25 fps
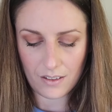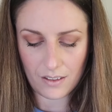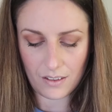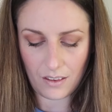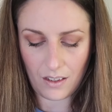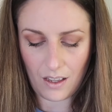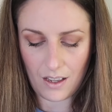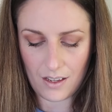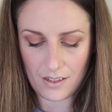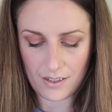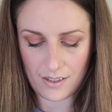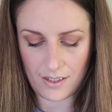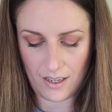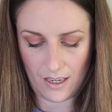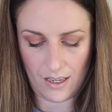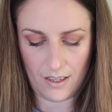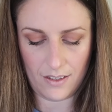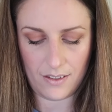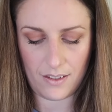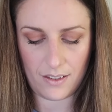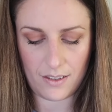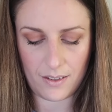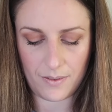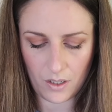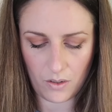
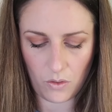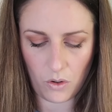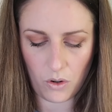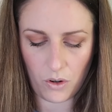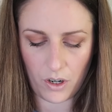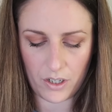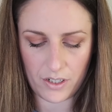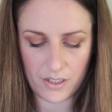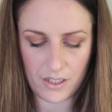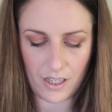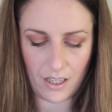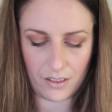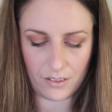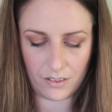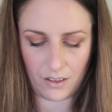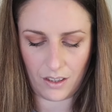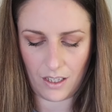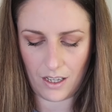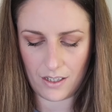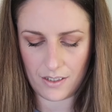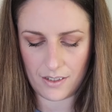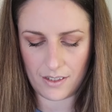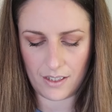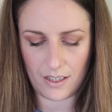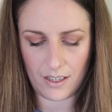glasses or
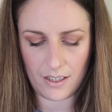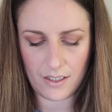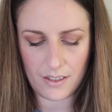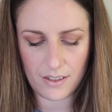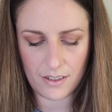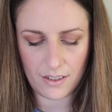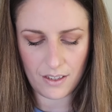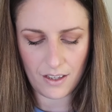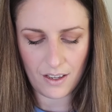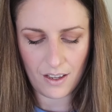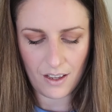sunglasses.